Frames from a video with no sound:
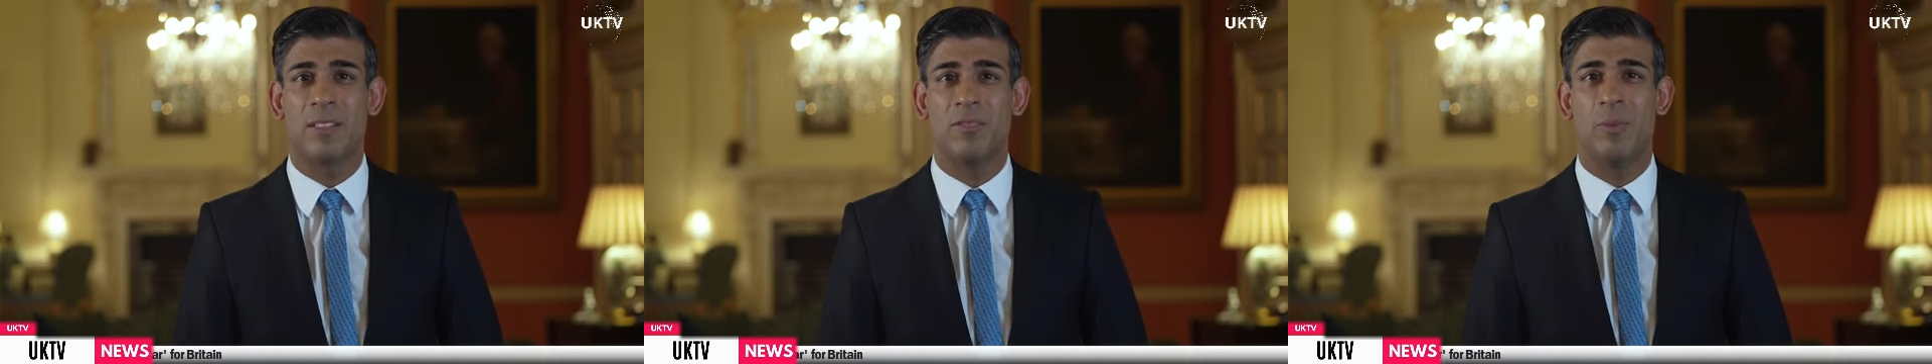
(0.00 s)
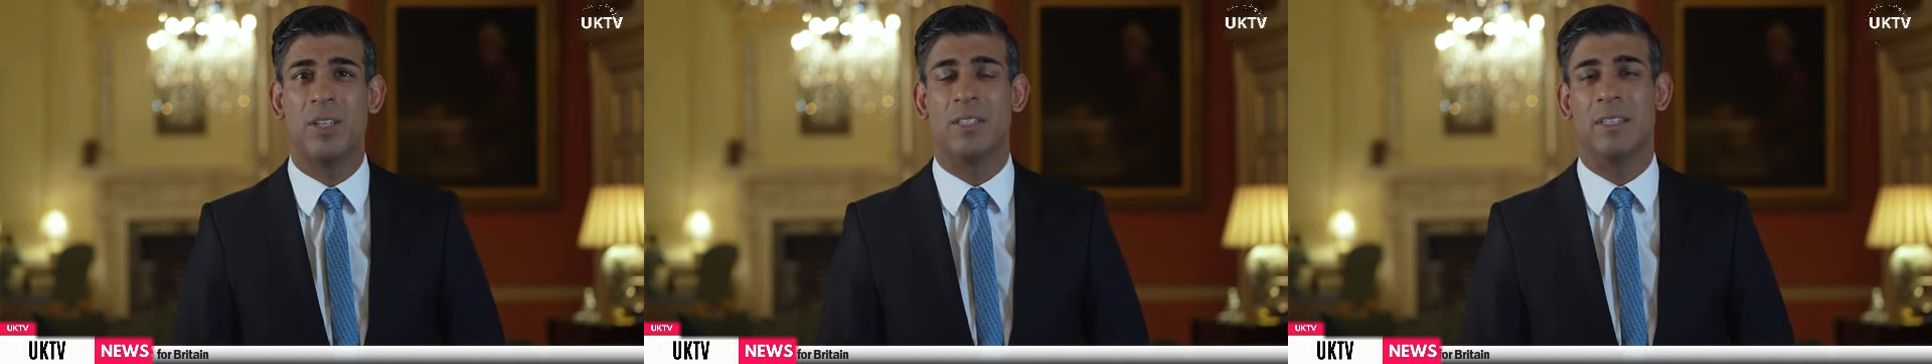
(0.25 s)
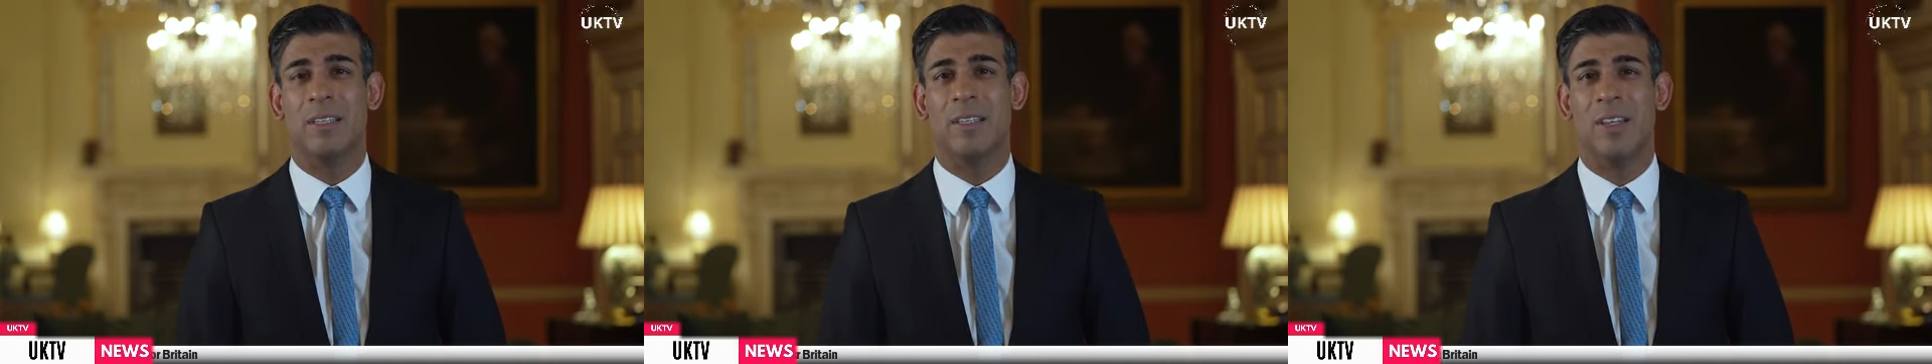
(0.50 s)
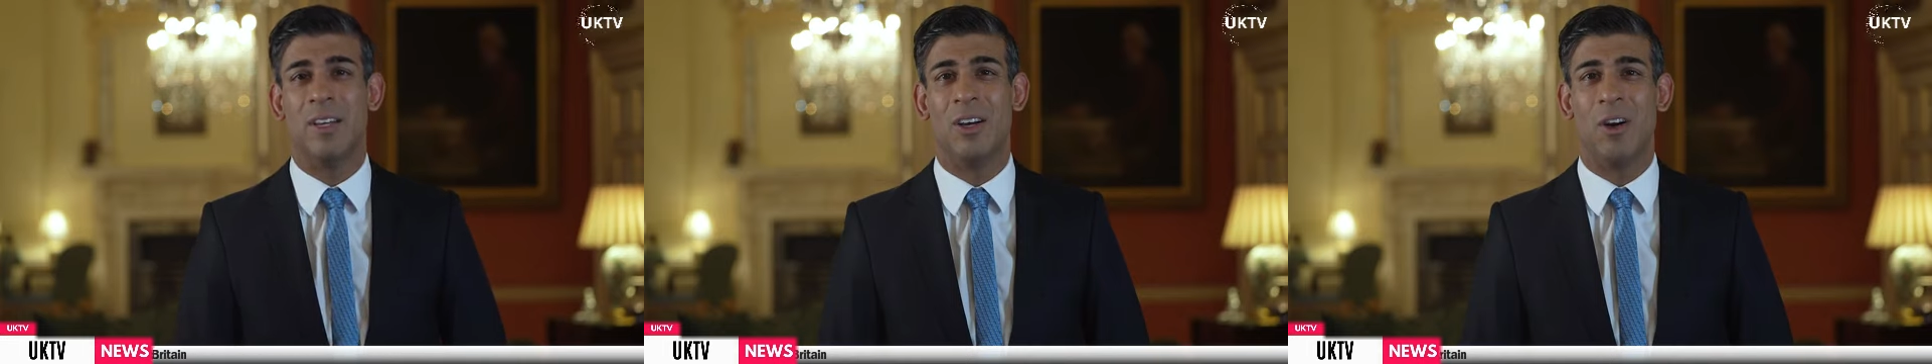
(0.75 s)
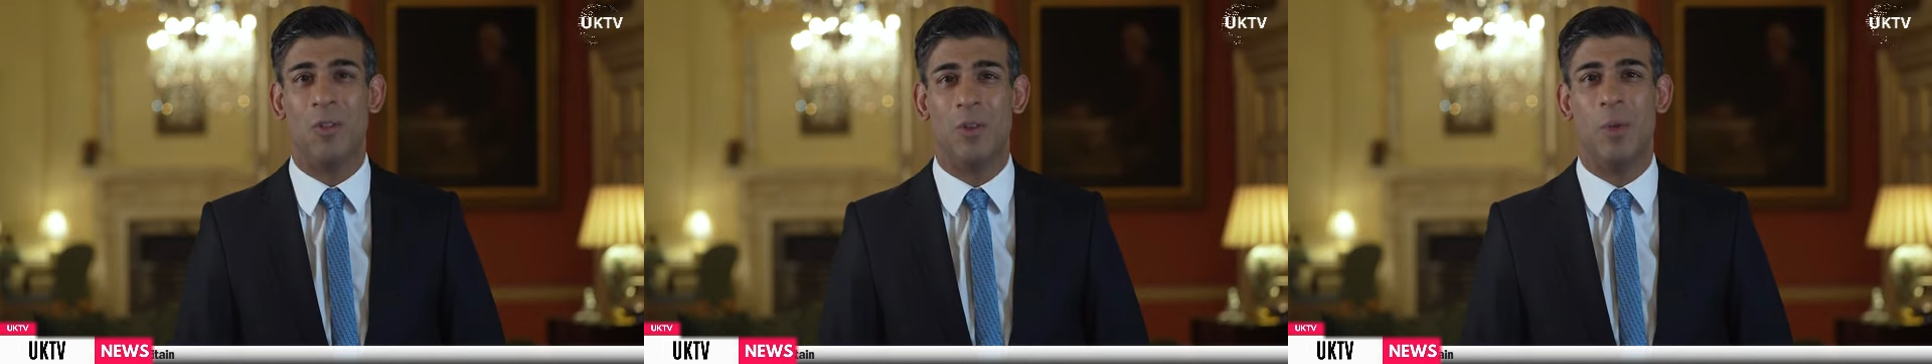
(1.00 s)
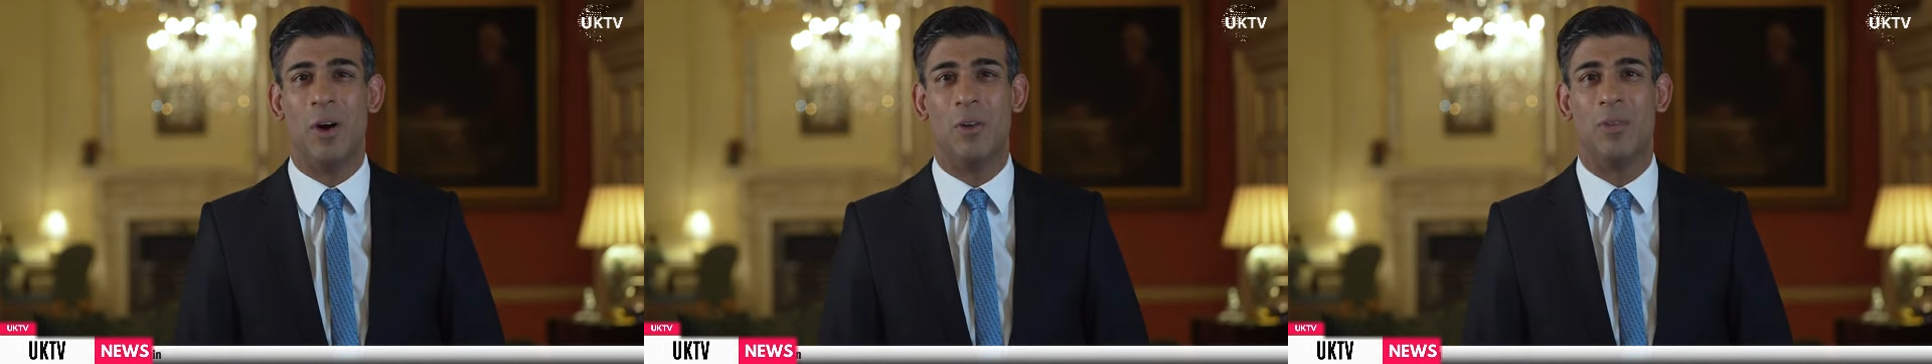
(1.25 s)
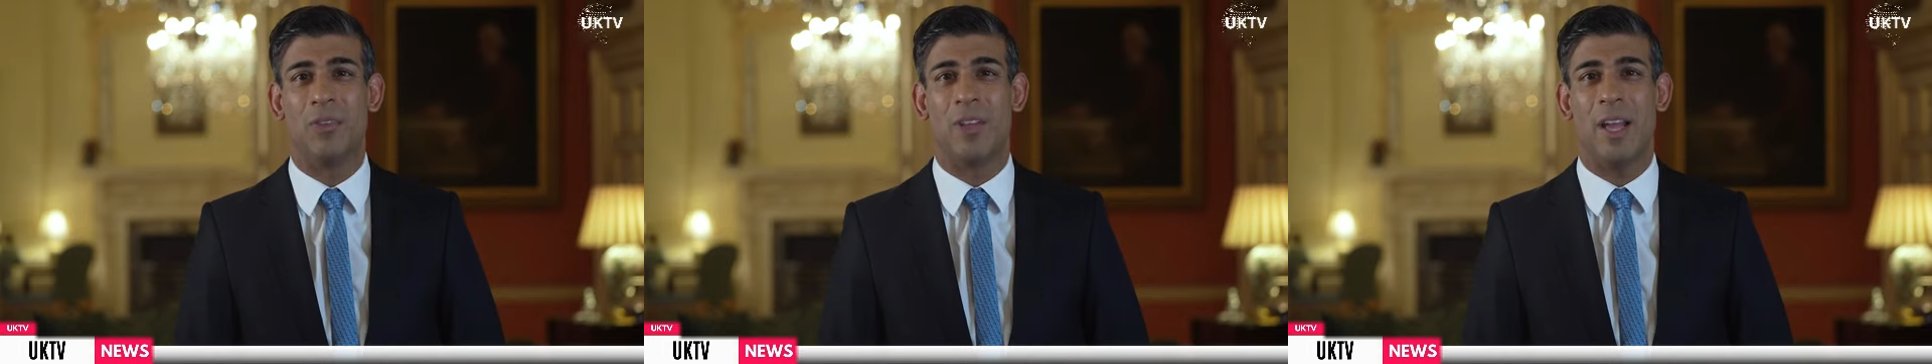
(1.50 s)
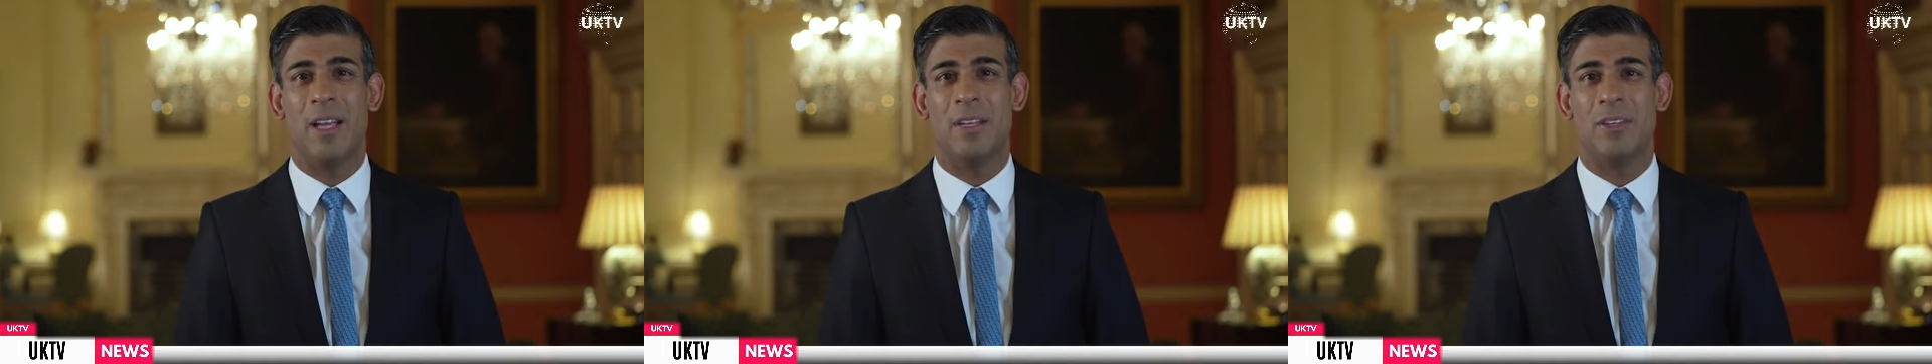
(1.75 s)
of Britain on the world
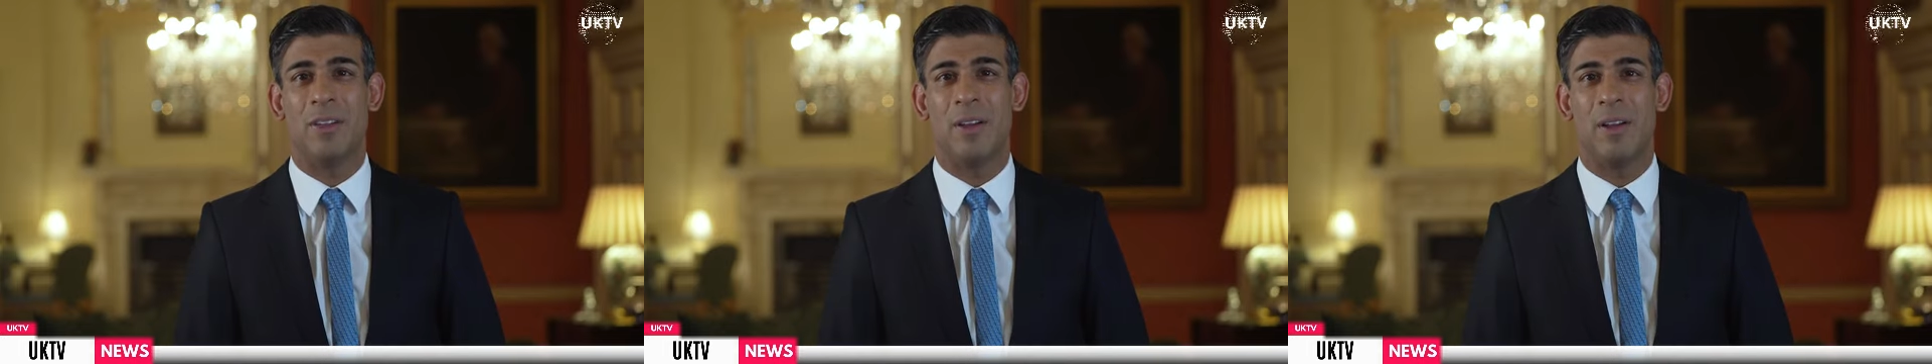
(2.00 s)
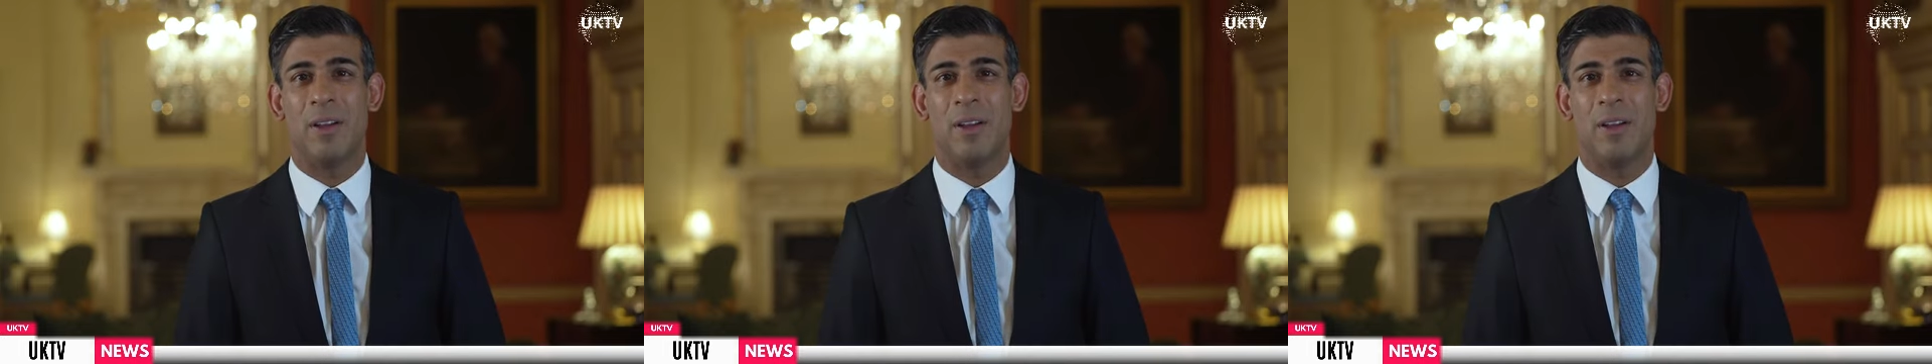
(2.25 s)
stage,